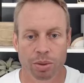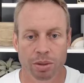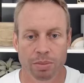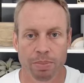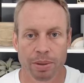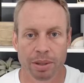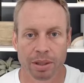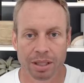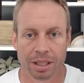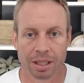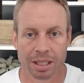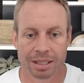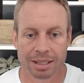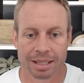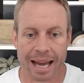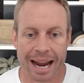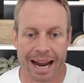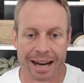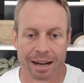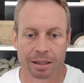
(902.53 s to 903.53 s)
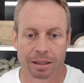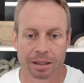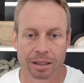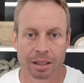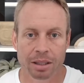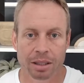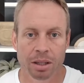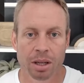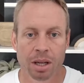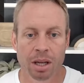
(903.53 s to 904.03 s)
was built
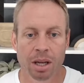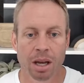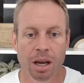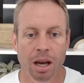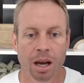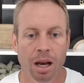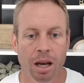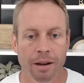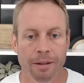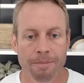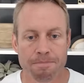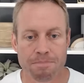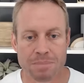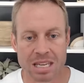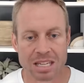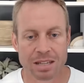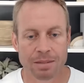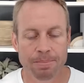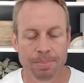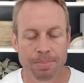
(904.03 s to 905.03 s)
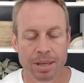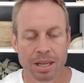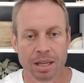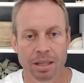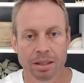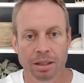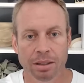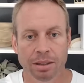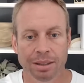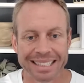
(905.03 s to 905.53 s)
entirely on me
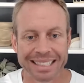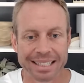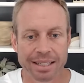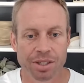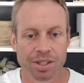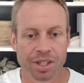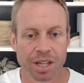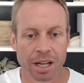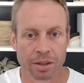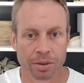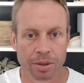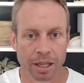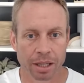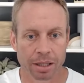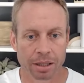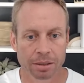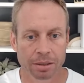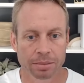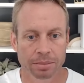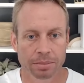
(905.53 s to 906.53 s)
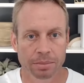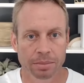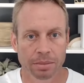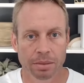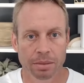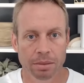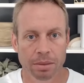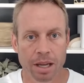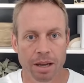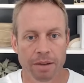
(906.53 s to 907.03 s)
being the lead generator.
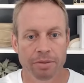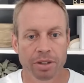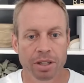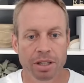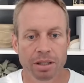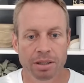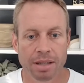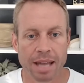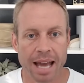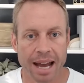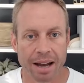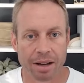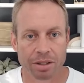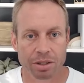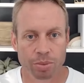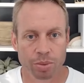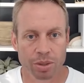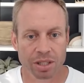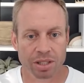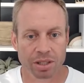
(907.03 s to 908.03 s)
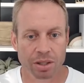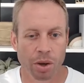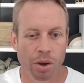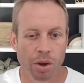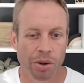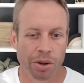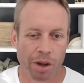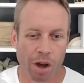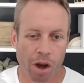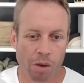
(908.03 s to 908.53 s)
Okay. Every house we
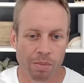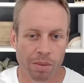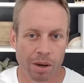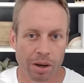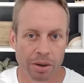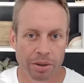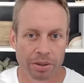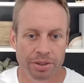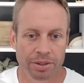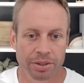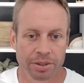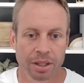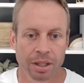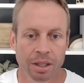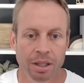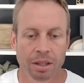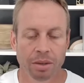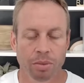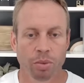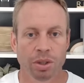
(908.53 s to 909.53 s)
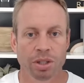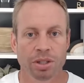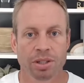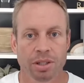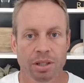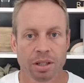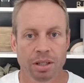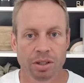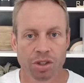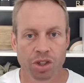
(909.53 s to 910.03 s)
sold almost
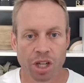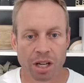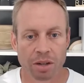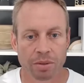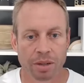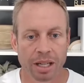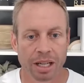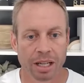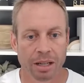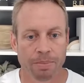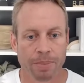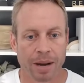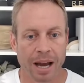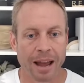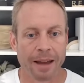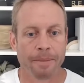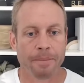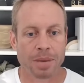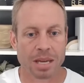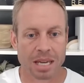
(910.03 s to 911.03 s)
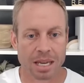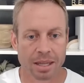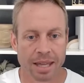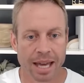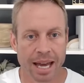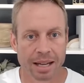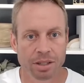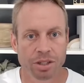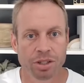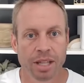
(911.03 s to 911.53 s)
was generated by me,
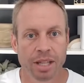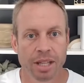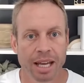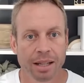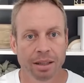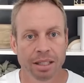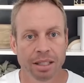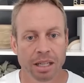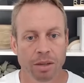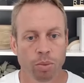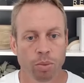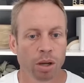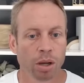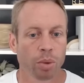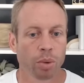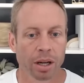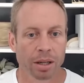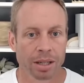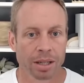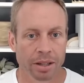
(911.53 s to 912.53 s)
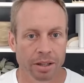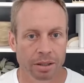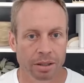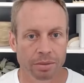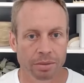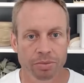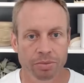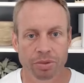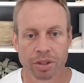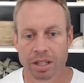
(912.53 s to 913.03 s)
that lead, one way or
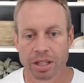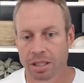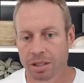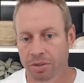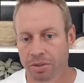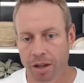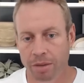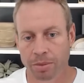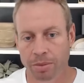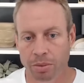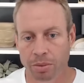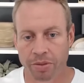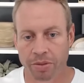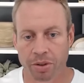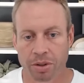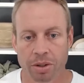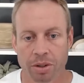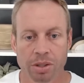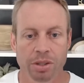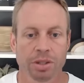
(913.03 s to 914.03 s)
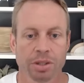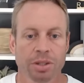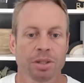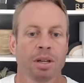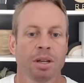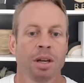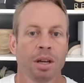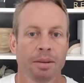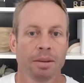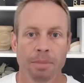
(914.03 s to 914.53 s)
another. Friends, family,
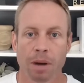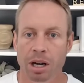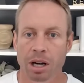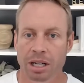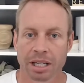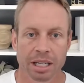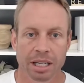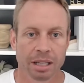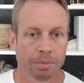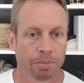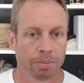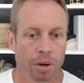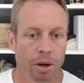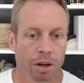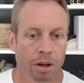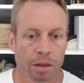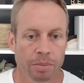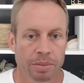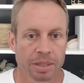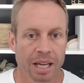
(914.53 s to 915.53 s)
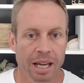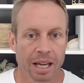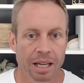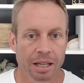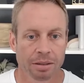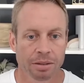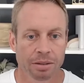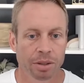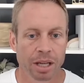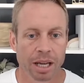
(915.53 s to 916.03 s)
referrals, marketing programs I
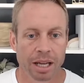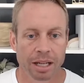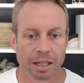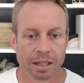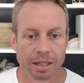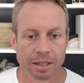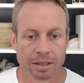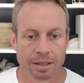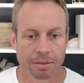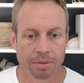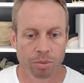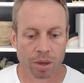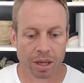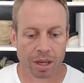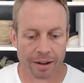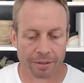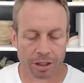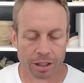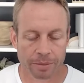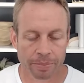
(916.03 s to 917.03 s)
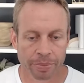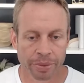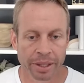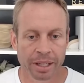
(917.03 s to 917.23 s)
had created, it's whatever.